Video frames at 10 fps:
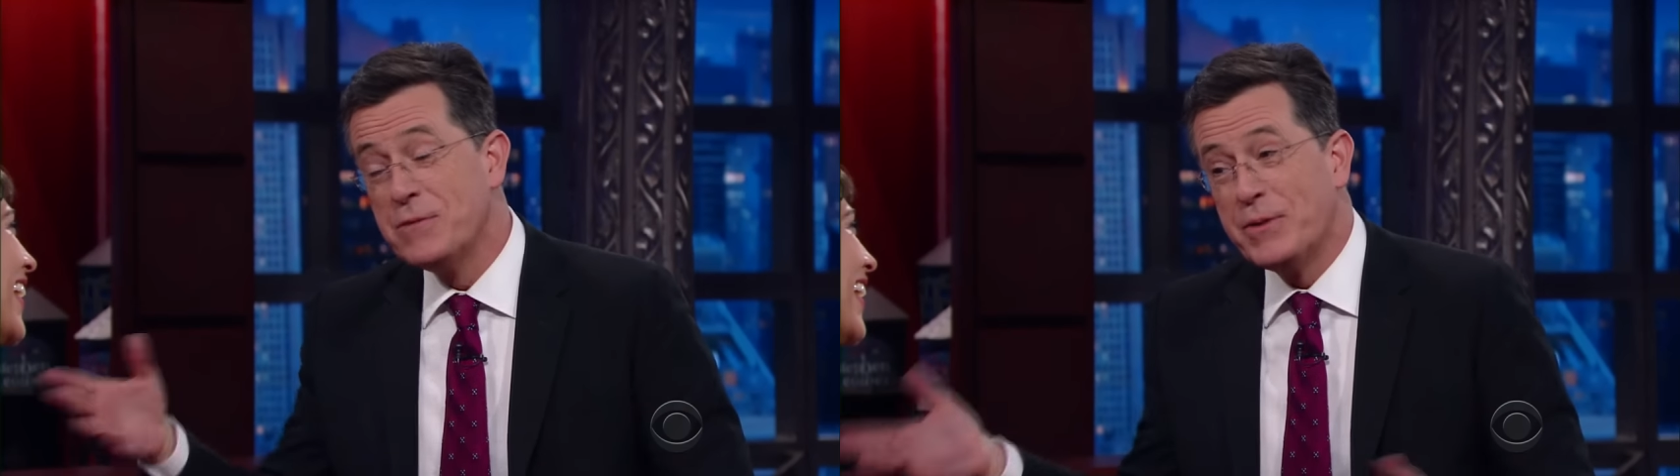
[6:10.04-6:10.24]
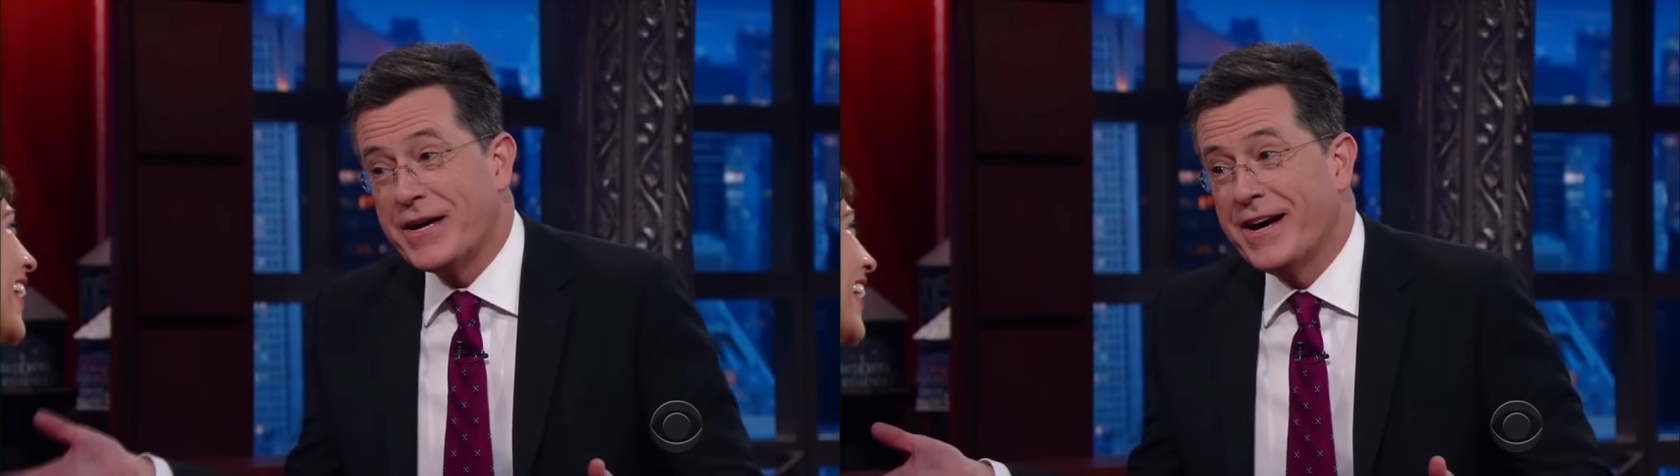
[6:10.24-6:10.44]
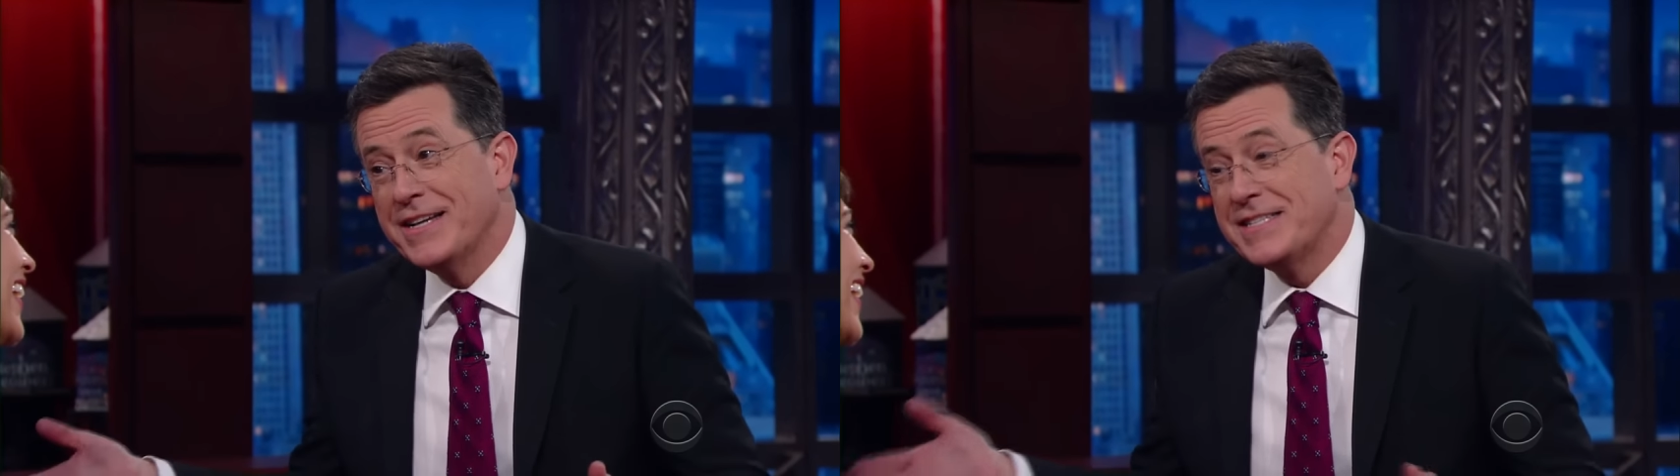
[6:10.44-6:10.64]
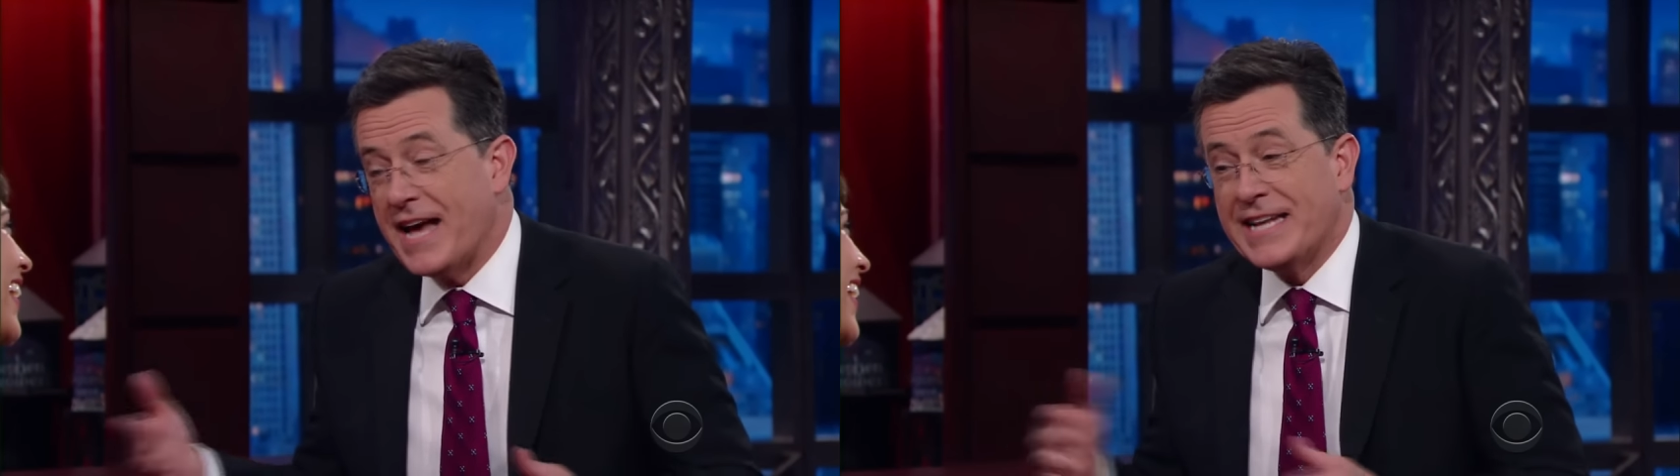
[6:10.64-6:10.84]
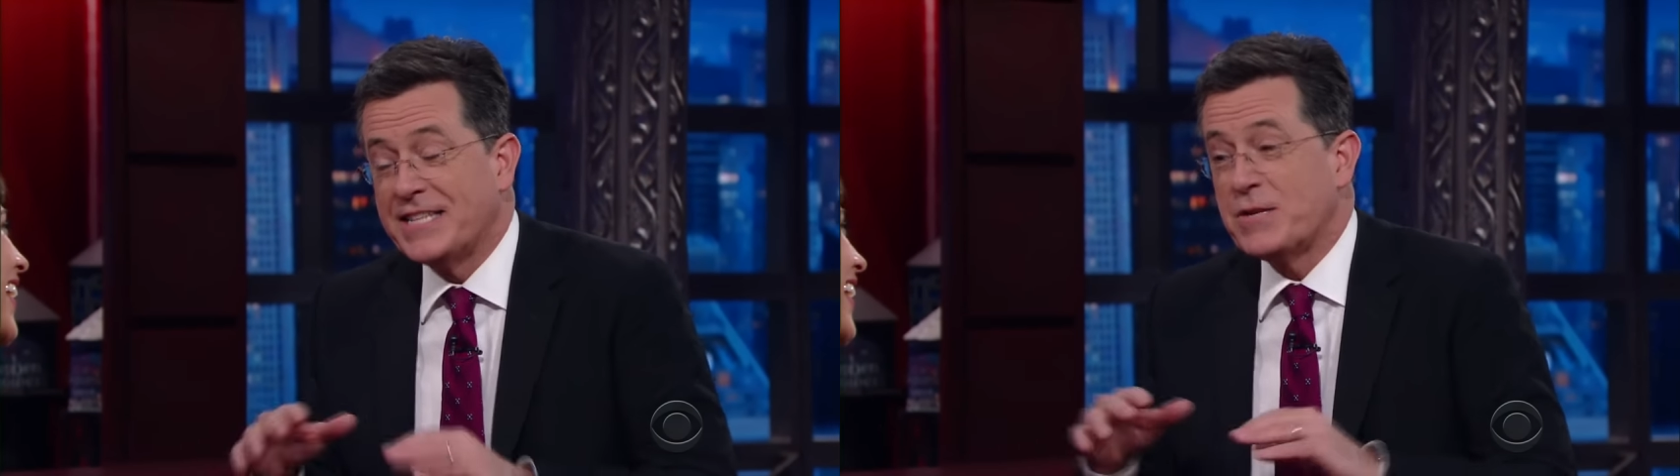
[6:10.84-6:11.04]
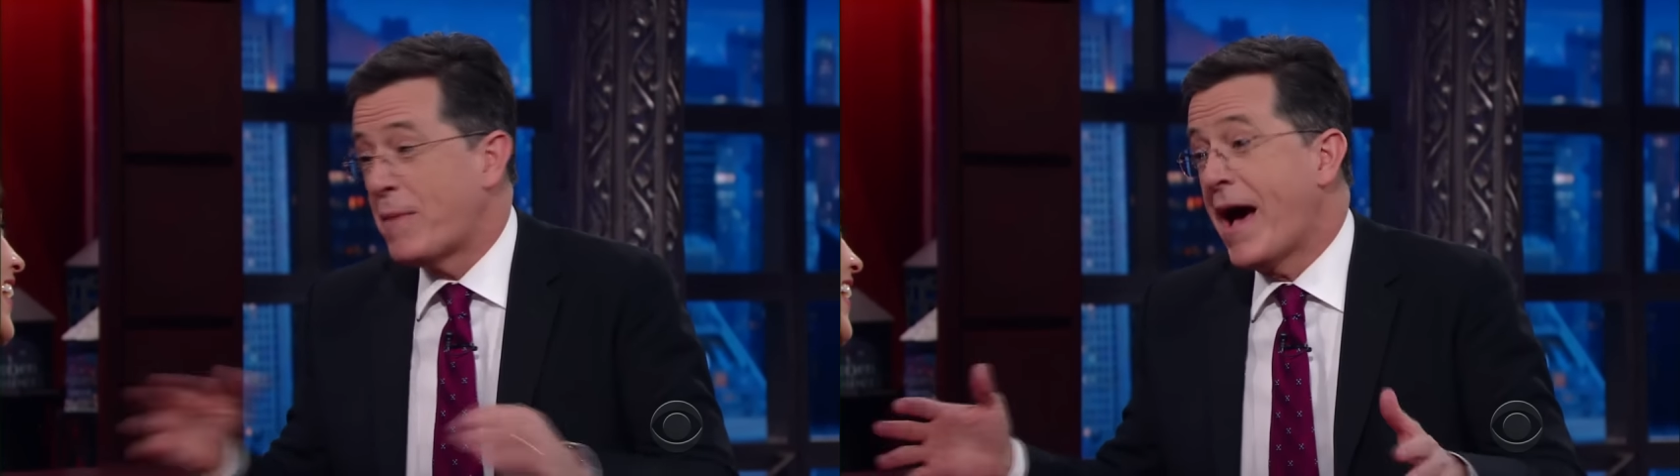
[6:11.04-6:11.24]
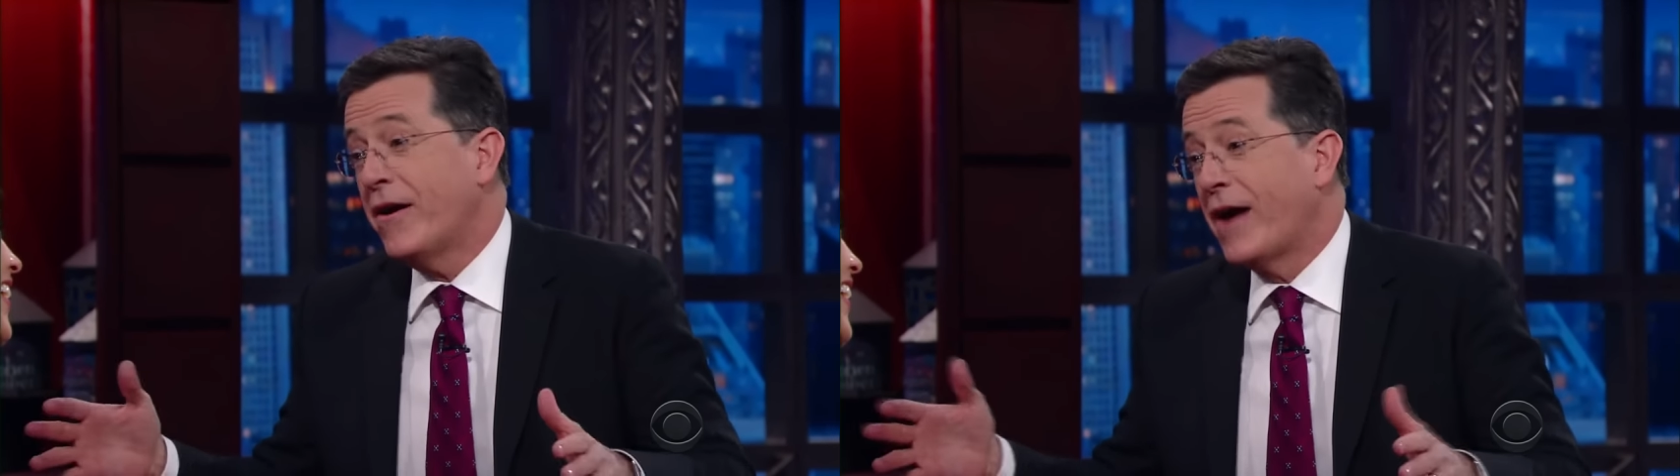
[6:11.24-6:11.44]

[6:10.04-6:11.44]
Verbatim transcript: because it doesn't matter.